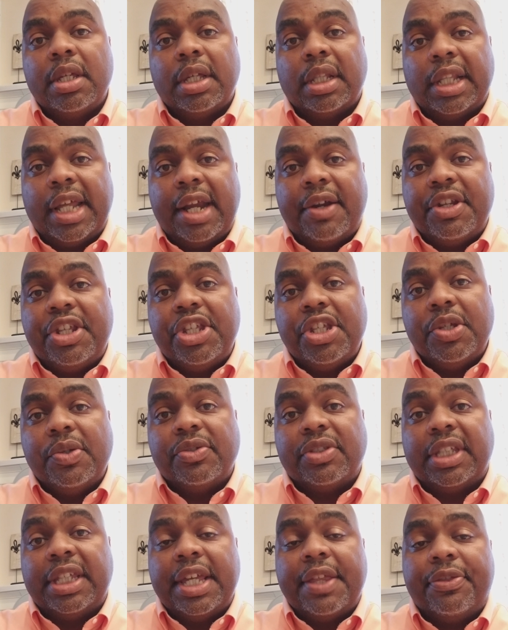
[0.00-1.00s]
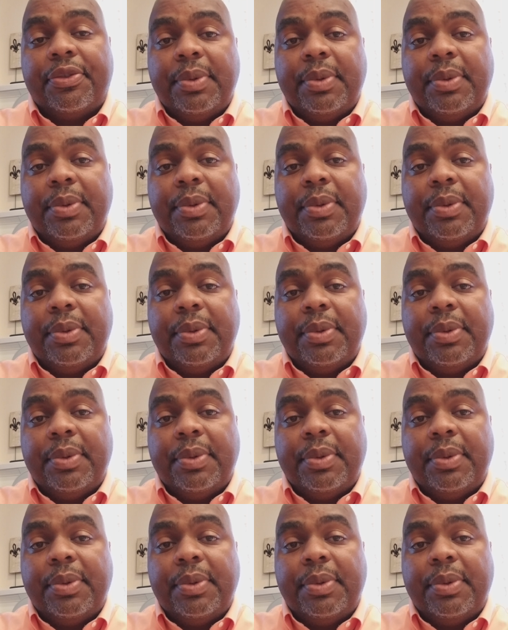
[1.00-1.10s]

Larry Hughes, again,